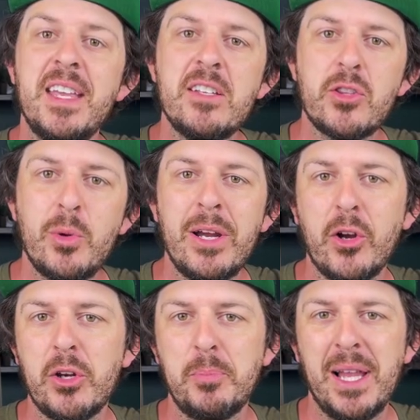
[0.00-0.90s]
These three
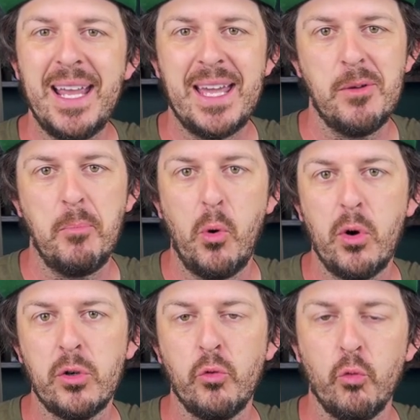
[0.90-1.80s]
are gonna play an
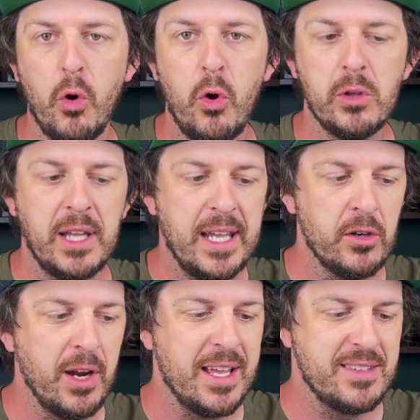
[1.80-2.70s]
important role
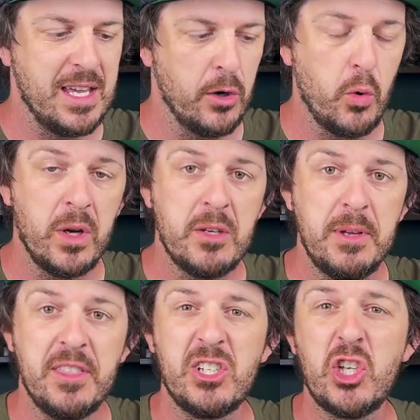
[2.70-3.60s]
later, as they're going to
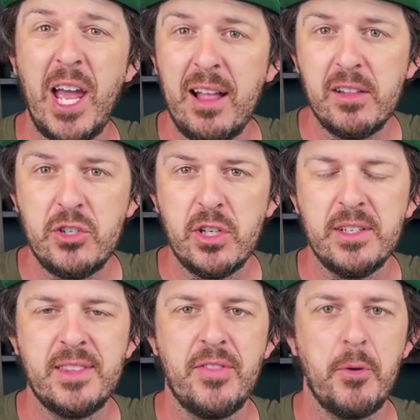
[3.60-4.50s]
be the
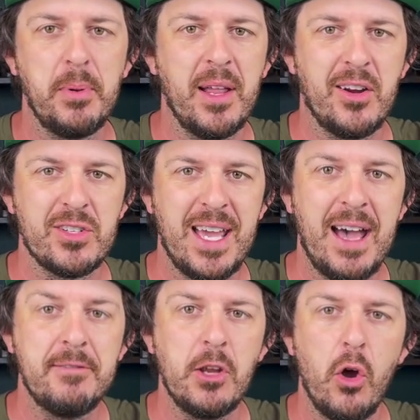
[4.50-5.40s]
challenges that the players
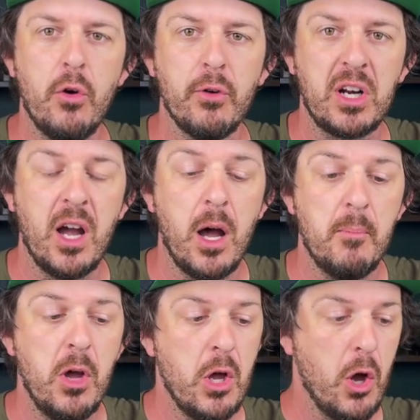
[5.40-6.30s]
have to
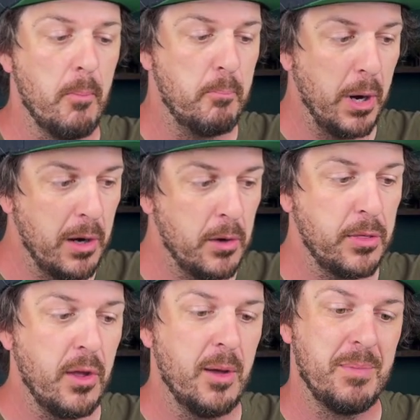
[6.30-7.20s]
overcome,
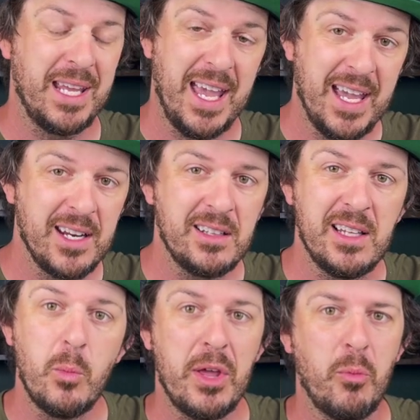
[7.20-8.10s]
both
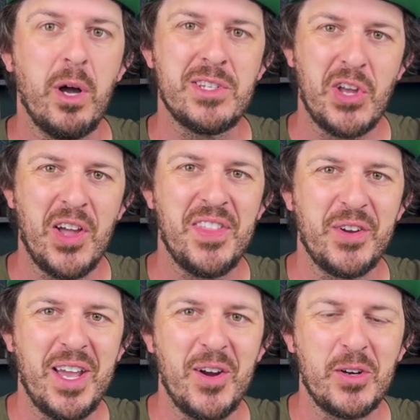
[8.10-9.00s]
mechanically with what's on
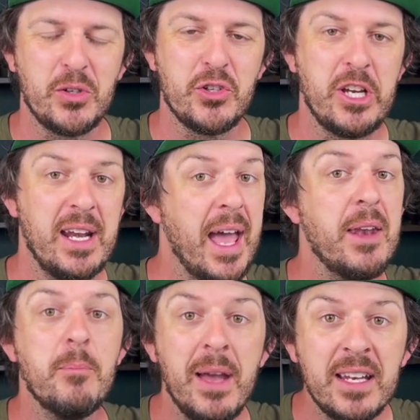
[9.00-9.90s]
their character sheet
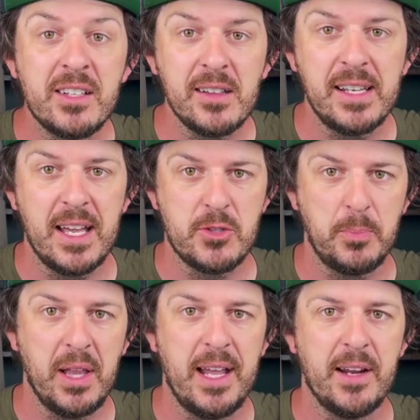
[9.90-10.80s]
and mentally as
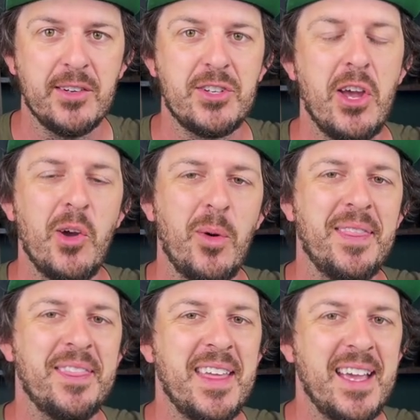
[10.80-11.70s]
players
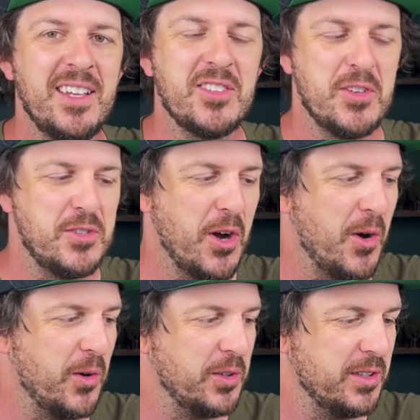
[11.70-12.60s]
when things
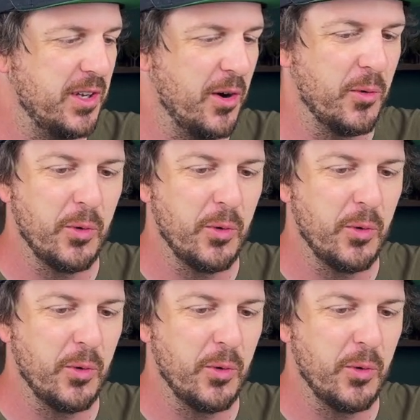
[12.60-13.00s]
don't go